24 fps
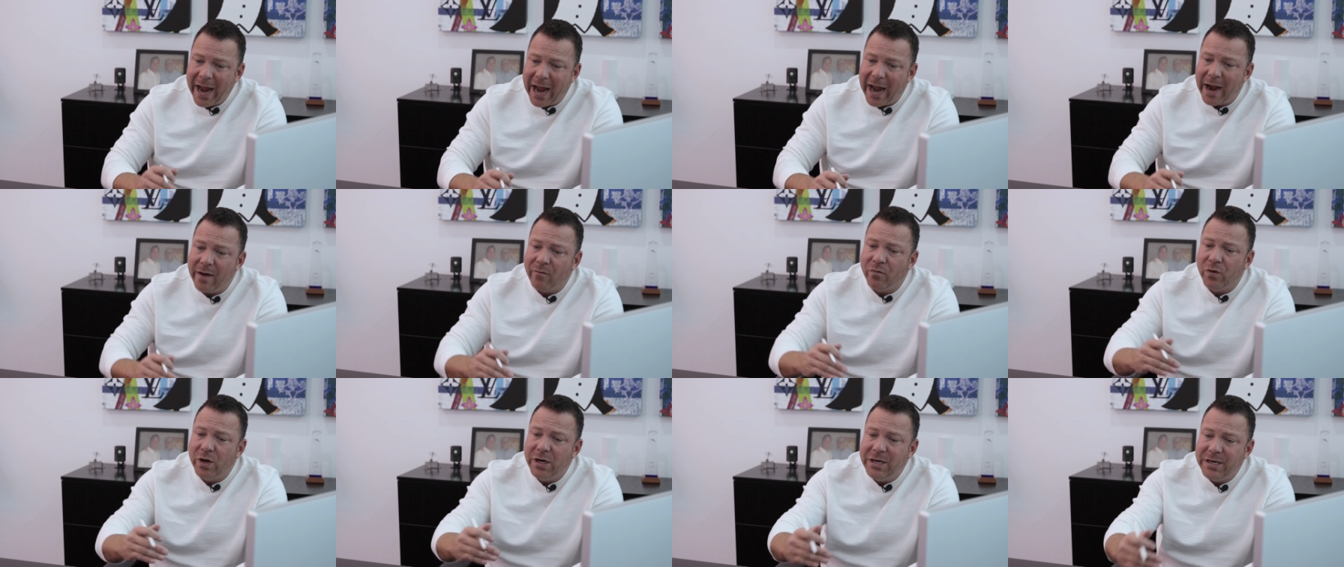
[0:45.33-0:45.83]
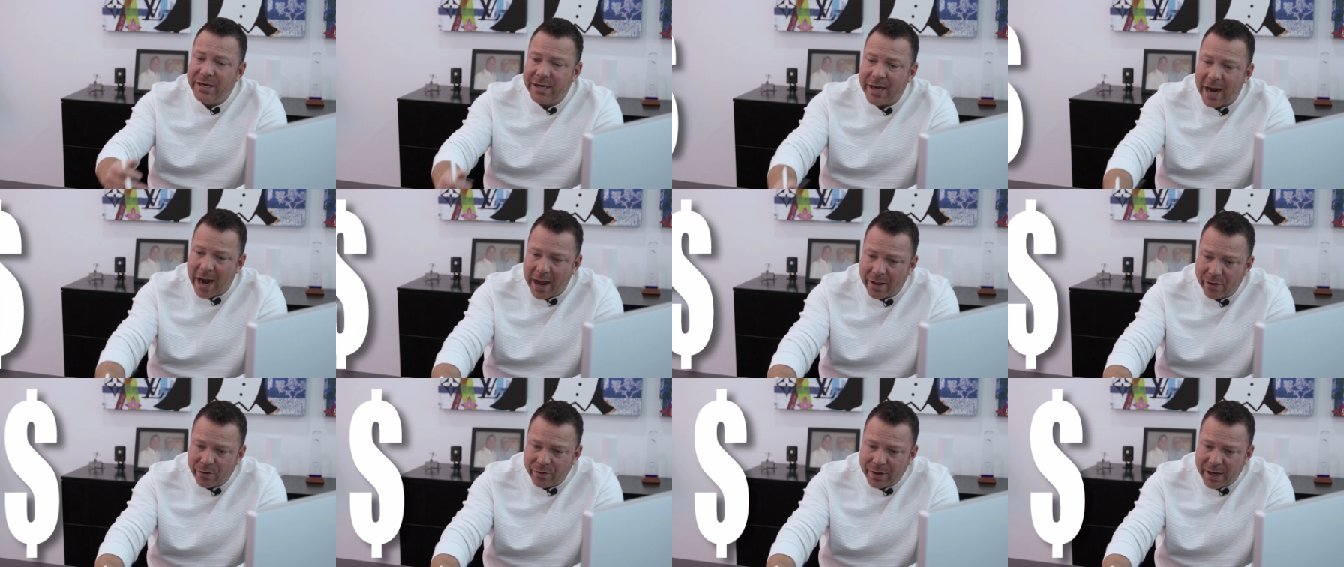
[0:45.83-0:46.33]
Every
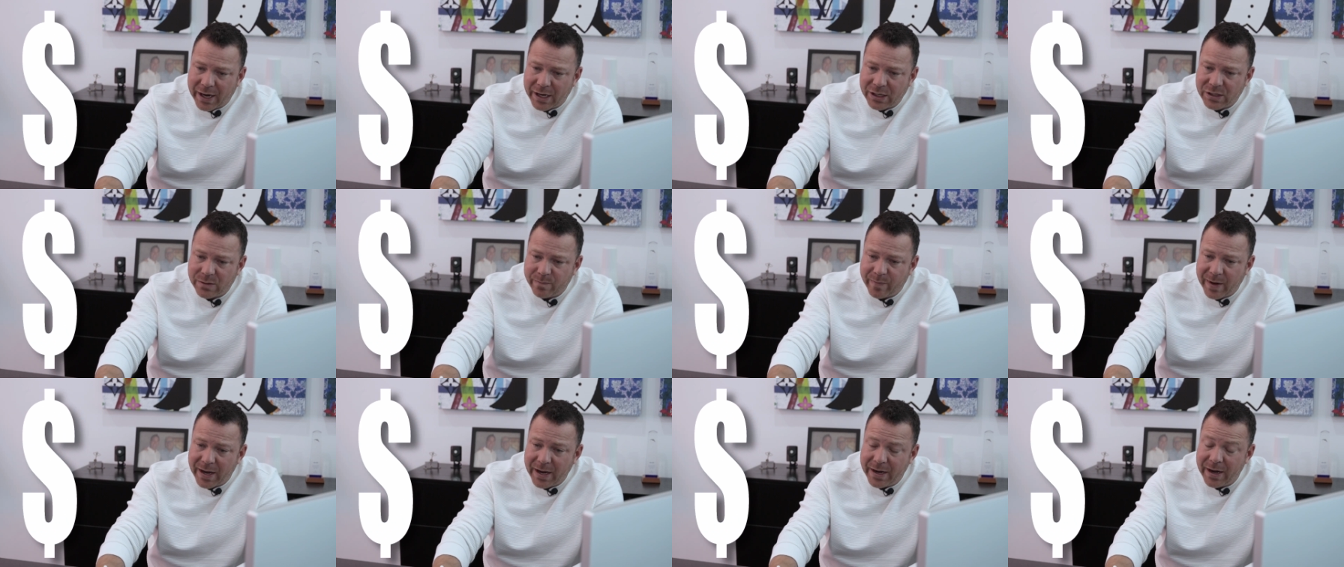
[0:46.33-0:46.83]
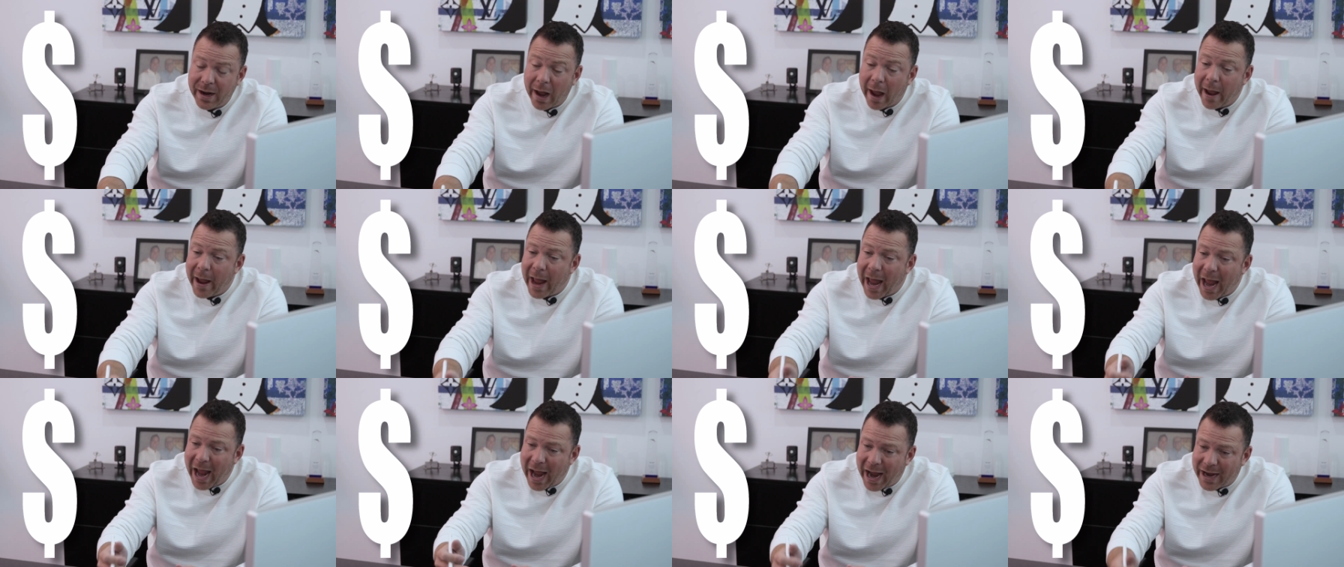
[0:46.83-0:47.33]
dollar that I spend
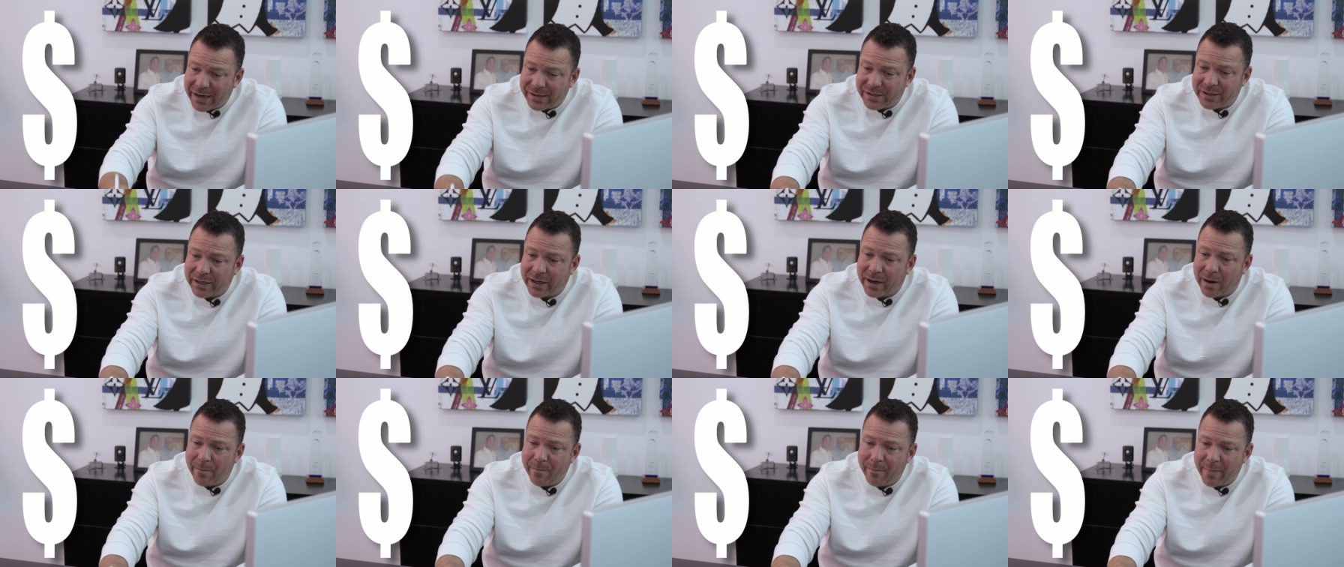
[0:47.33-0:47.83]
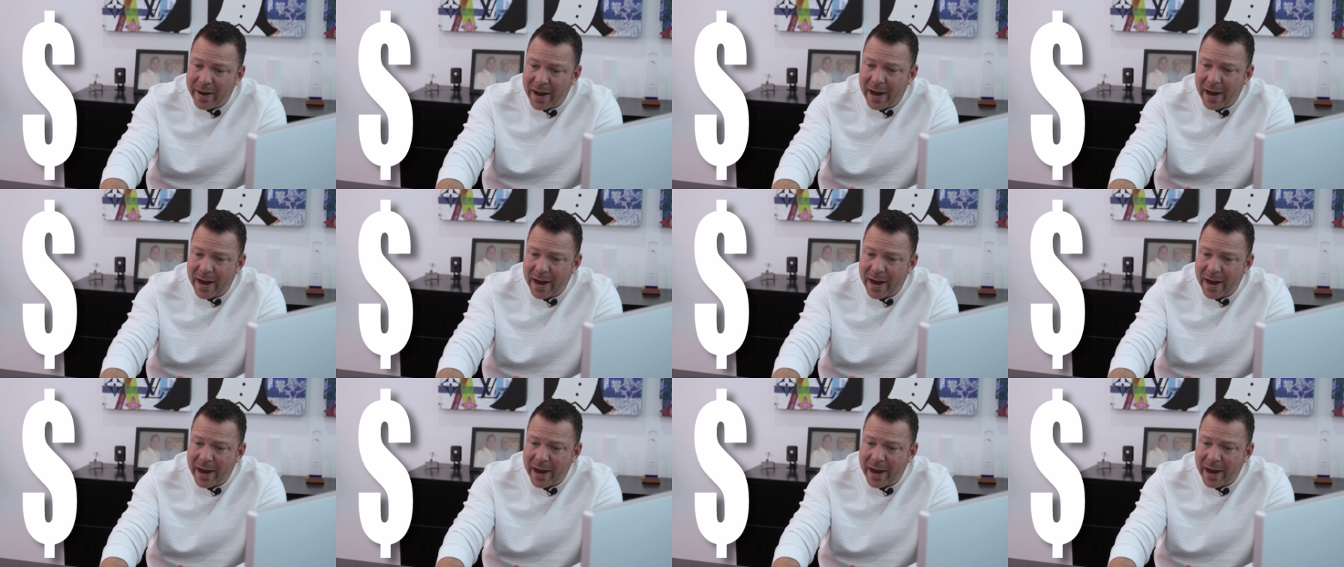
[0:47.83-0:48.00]
has to come